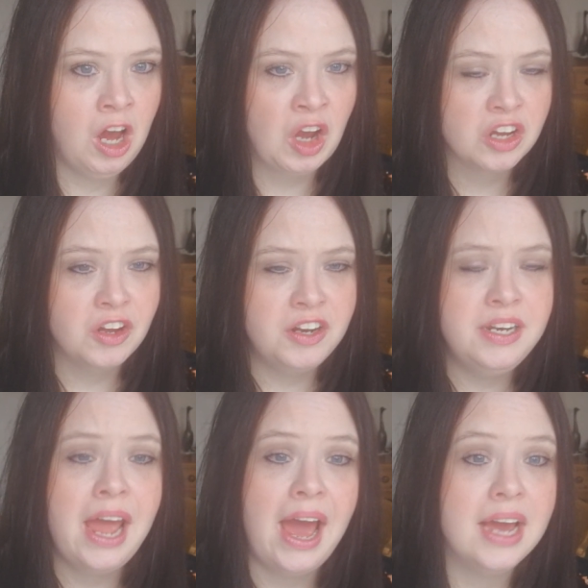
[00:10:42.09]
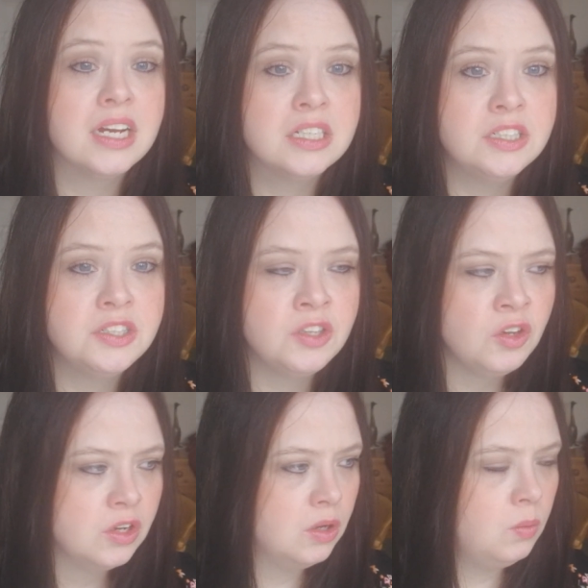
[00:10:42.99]
connects
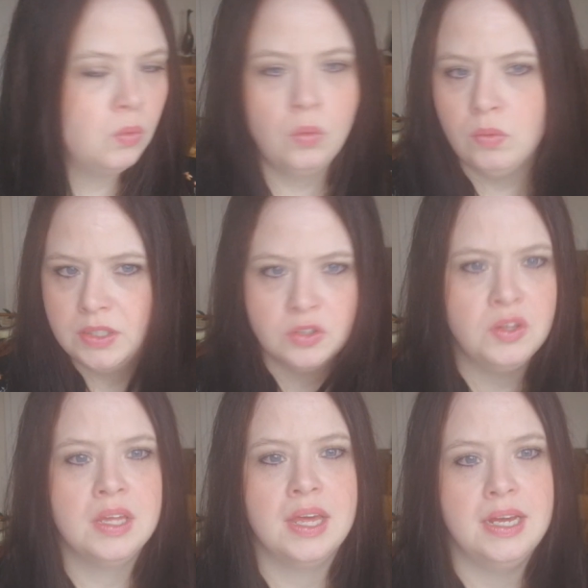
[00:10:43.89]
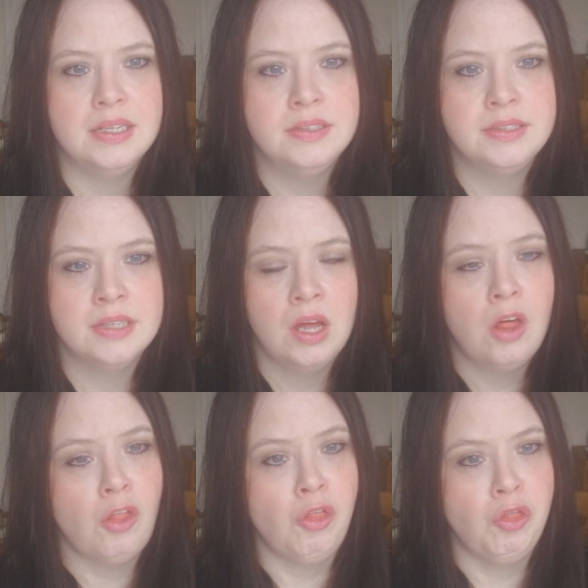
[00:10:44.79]
to all these other kids
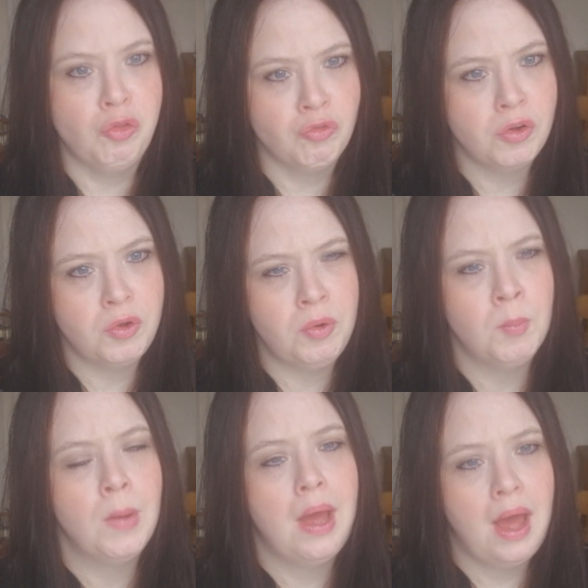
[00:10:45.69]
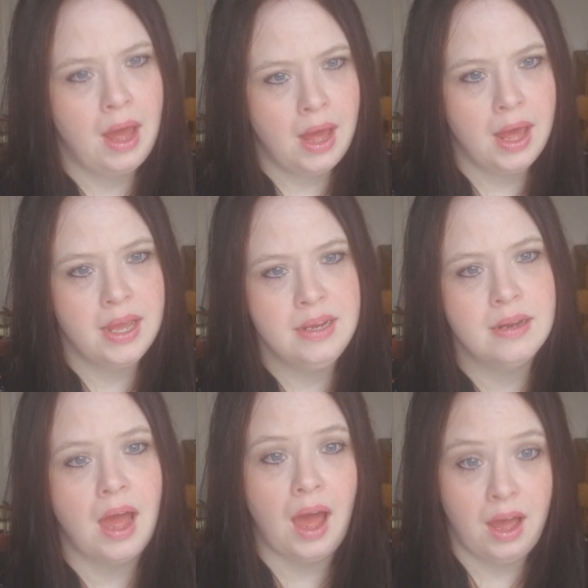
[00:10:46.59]
through
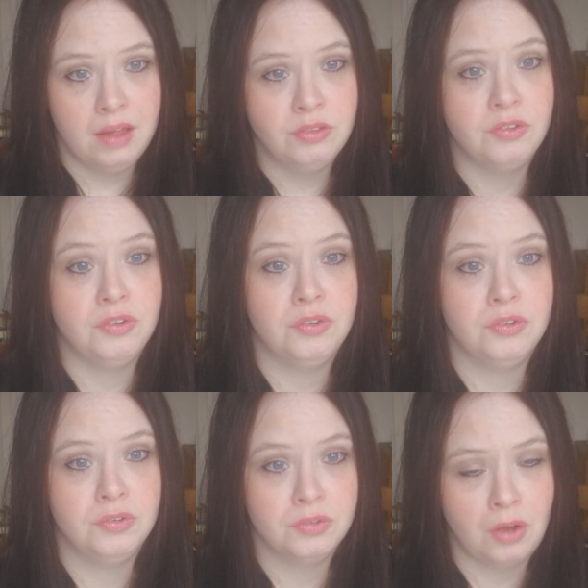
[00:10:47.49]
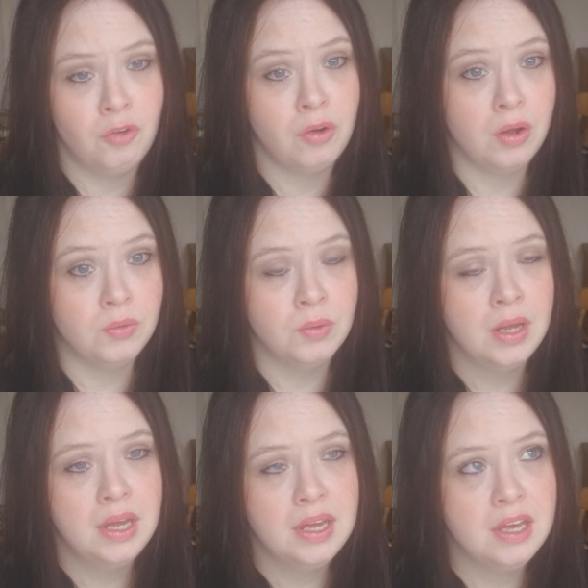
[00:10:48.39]
pain and sorrow.
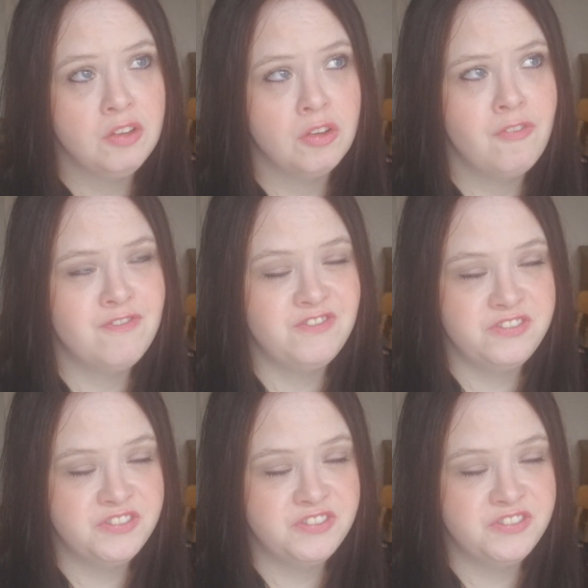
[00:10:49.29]
He's an